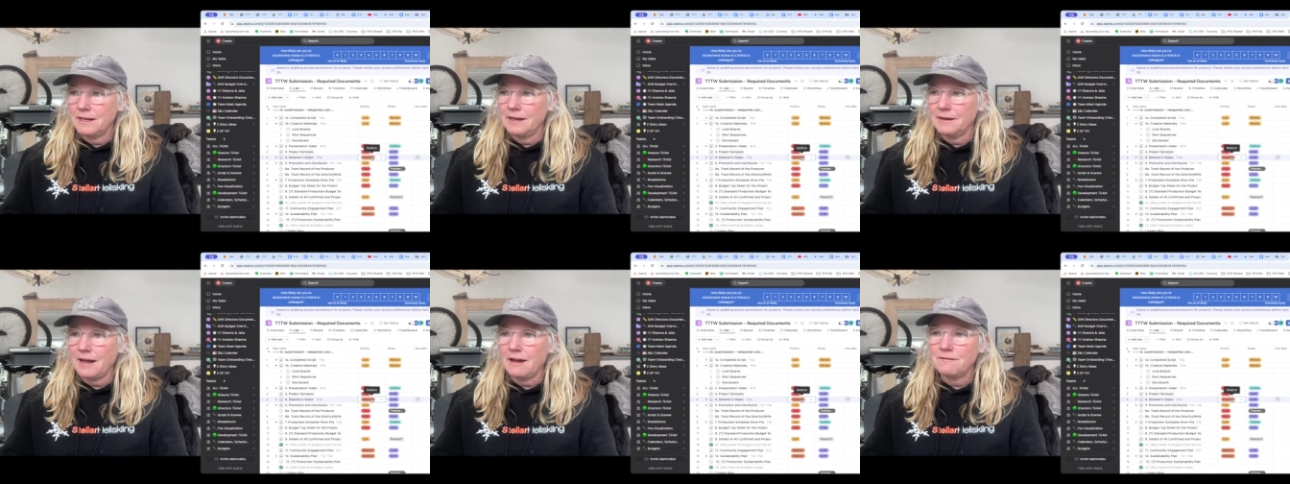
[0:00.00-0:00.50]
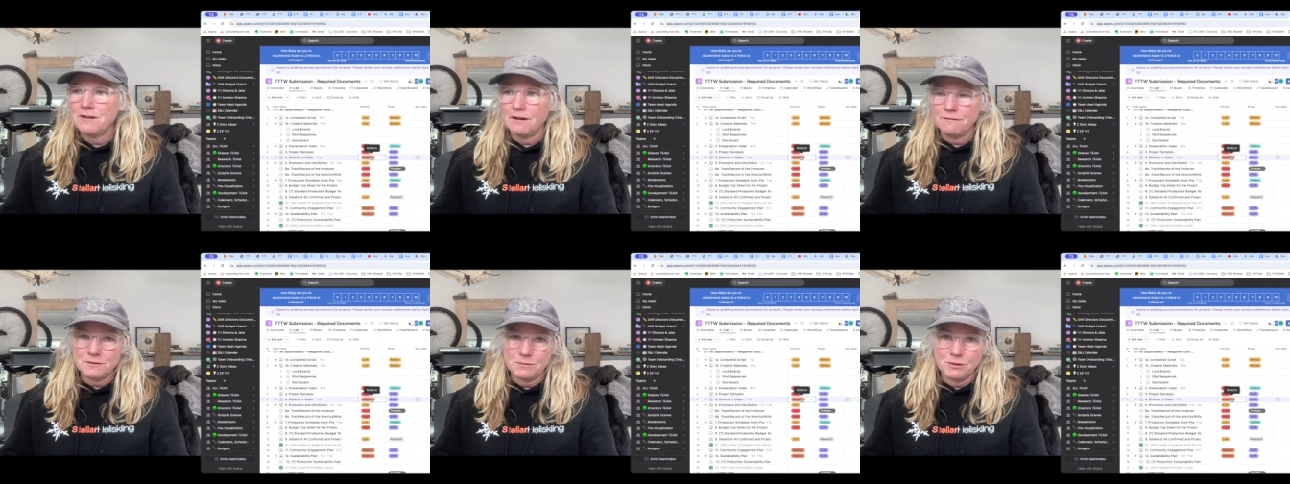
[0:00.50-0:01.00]
And I have
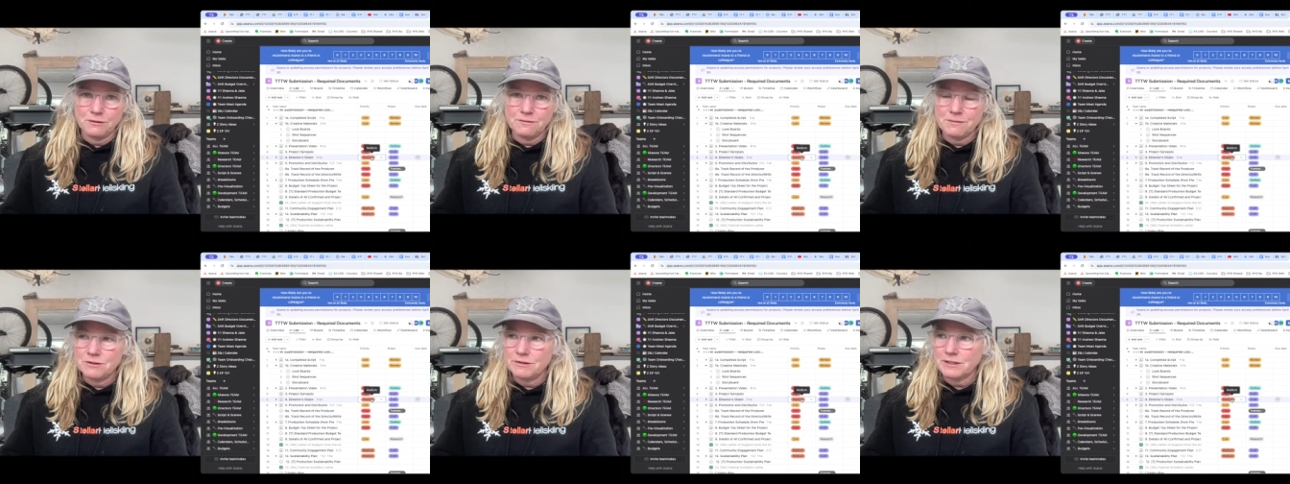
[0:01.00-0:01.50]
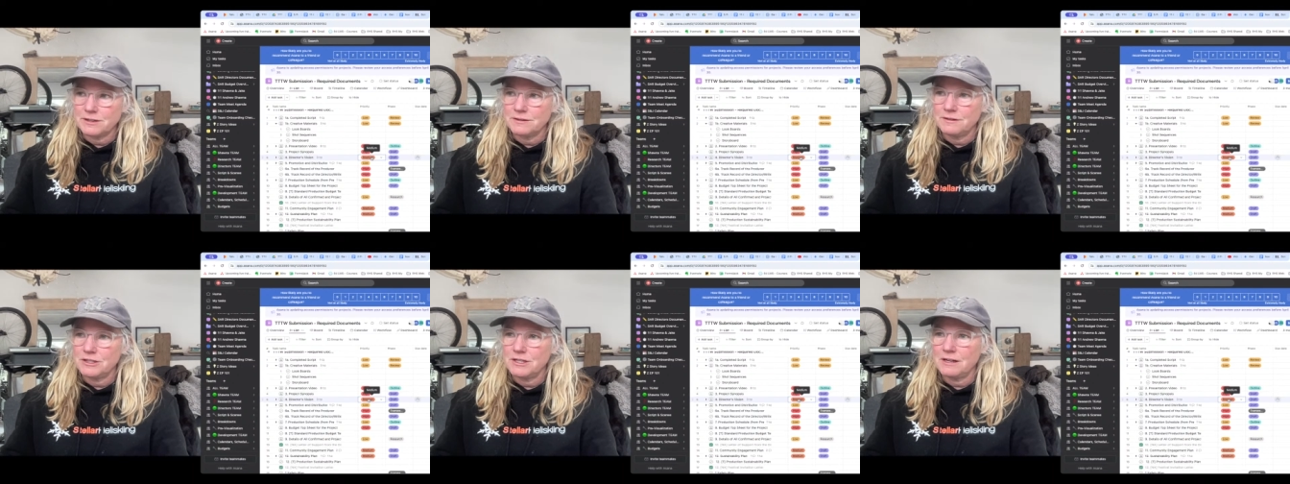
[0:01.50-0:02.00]
enough to pull from the director's
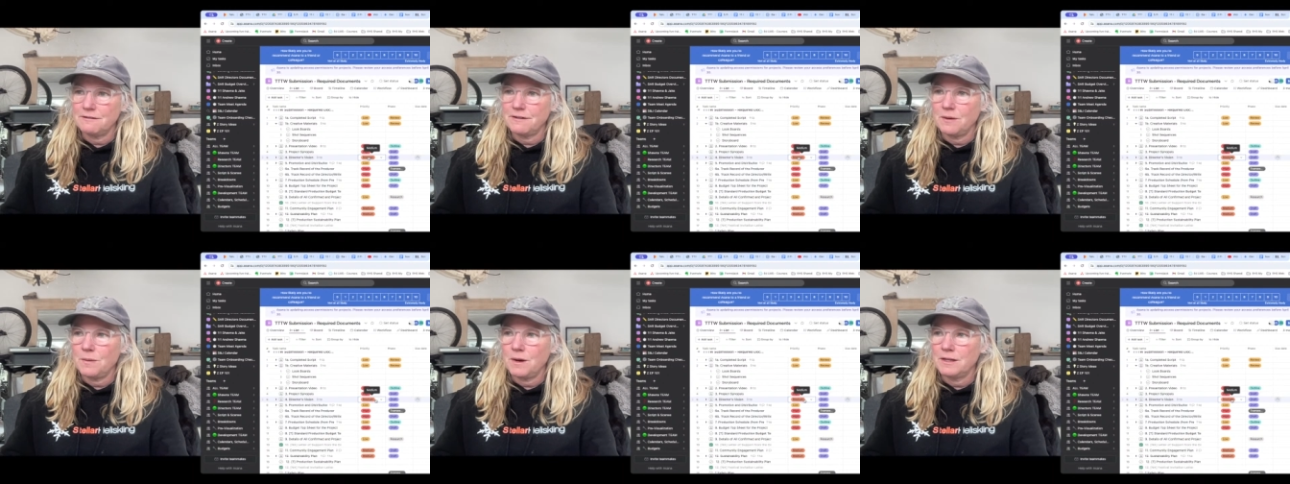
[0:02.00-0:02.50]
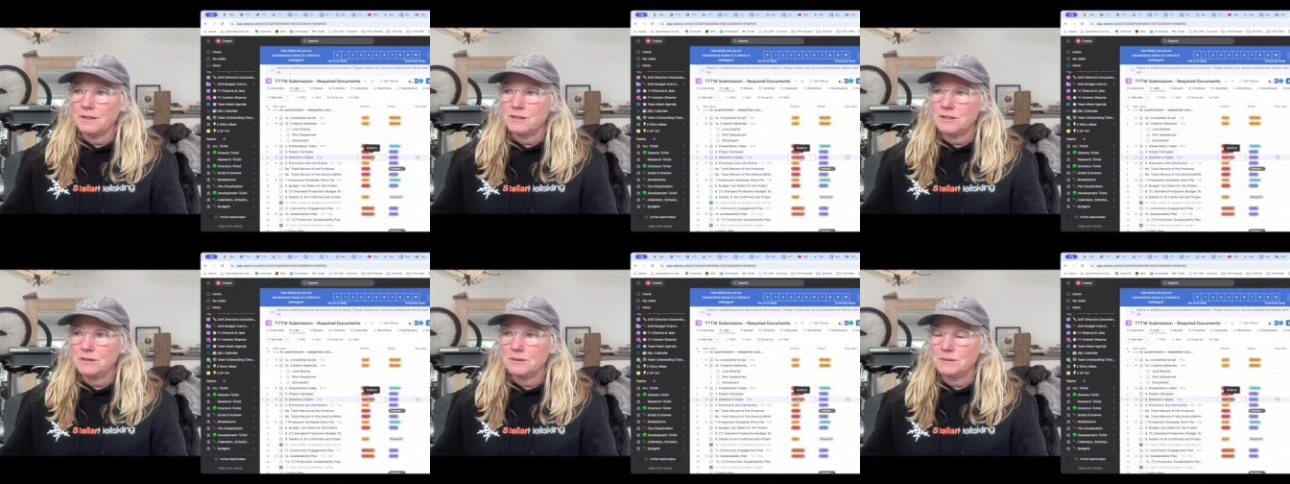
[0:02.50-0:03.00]
vision that if I wanted
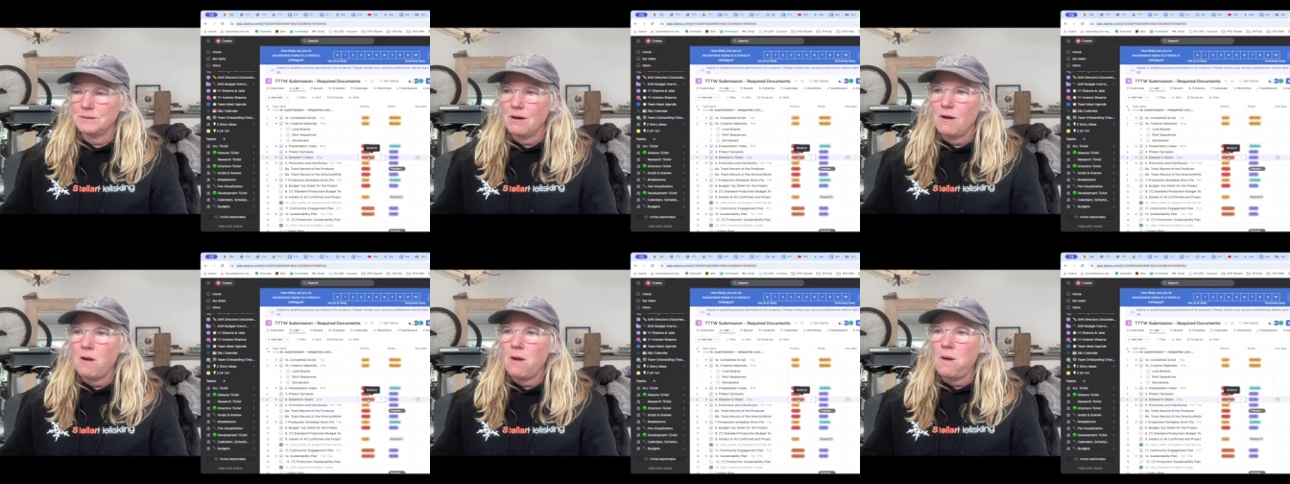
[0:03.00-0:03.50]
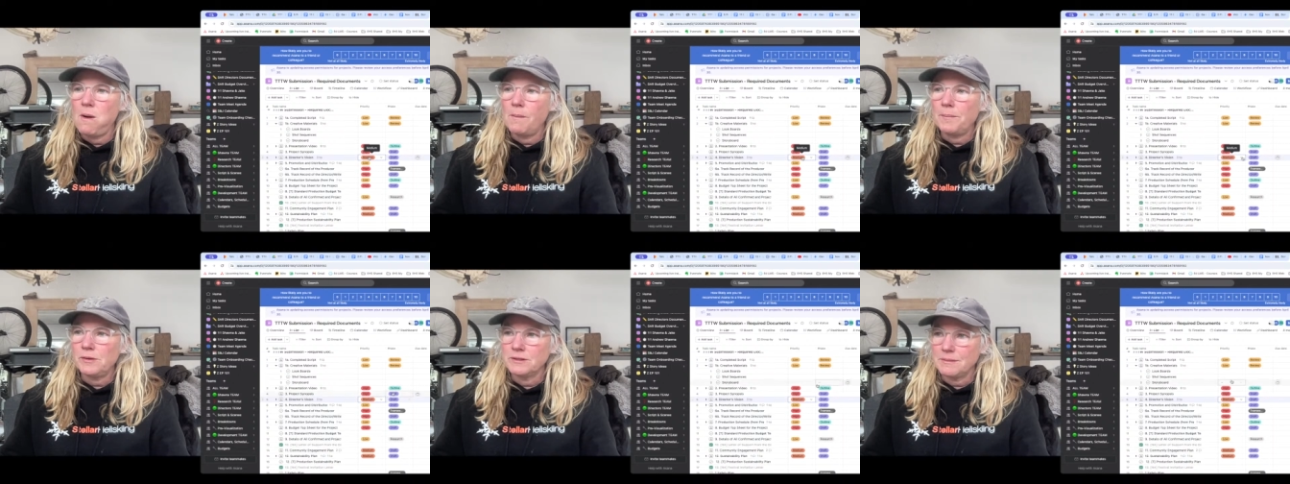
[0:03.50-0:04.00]
to
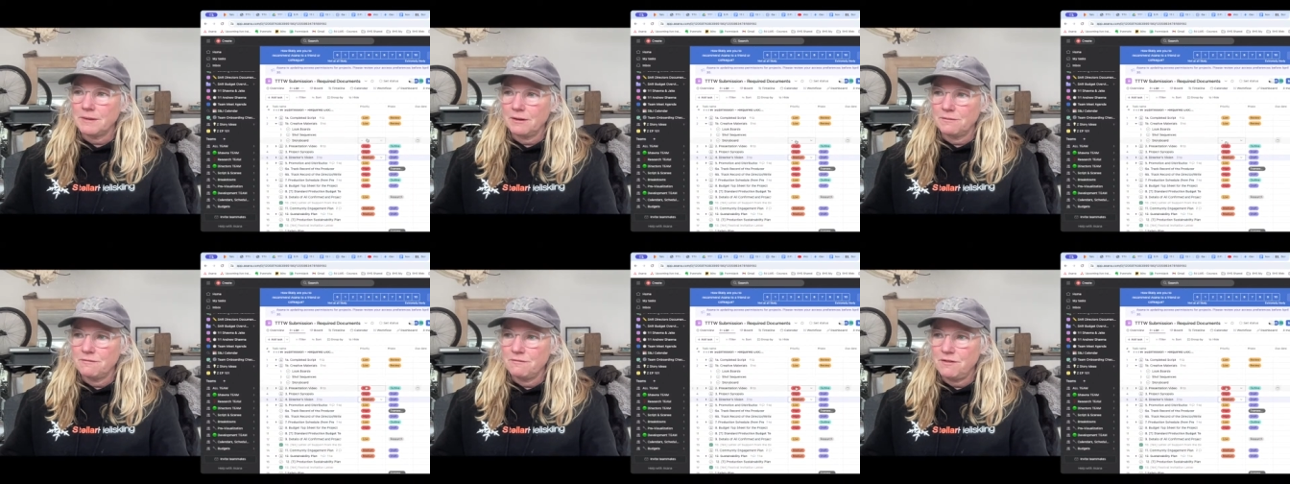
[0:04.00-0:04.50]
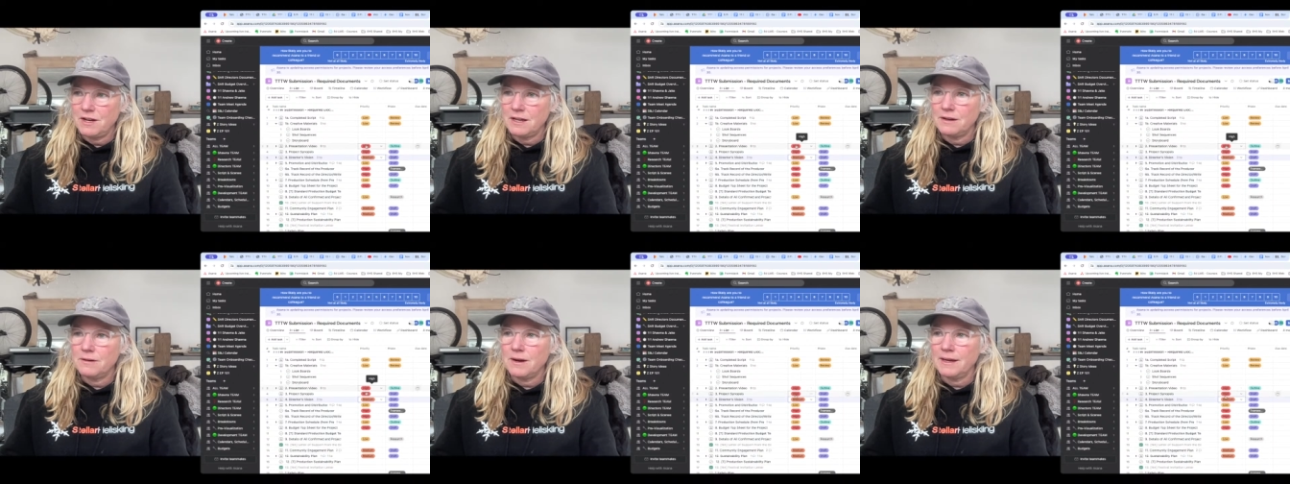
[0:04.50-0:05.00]
pull something out from
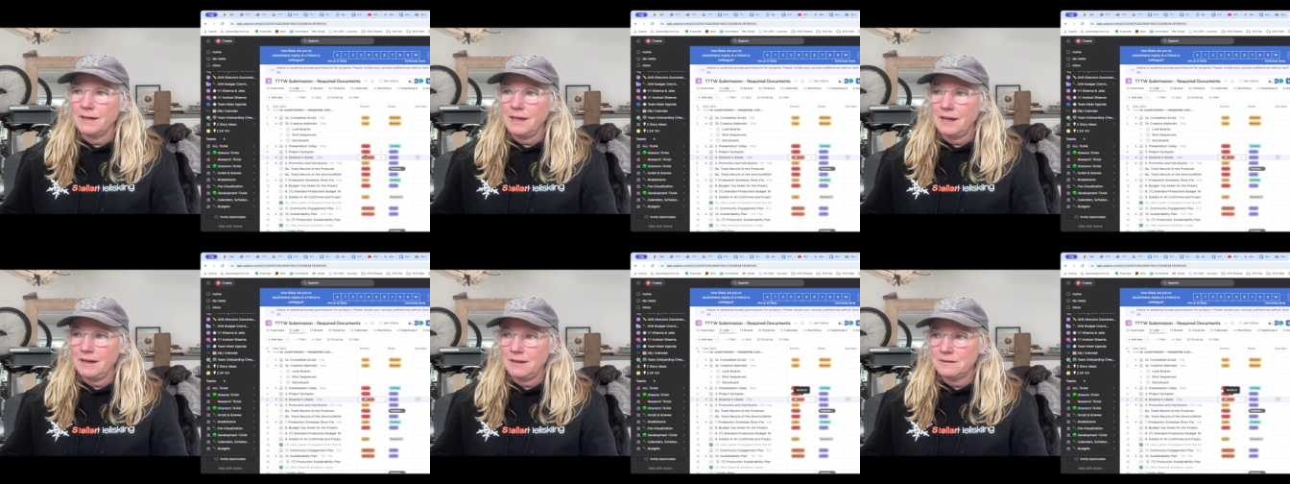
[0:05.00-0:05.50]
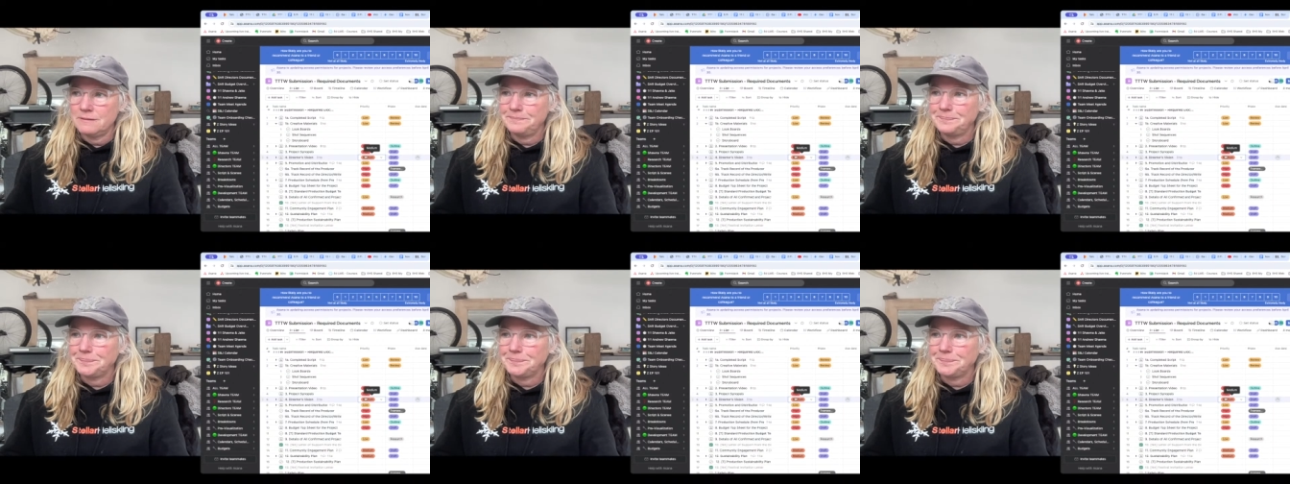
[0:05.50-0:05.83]
video, I can.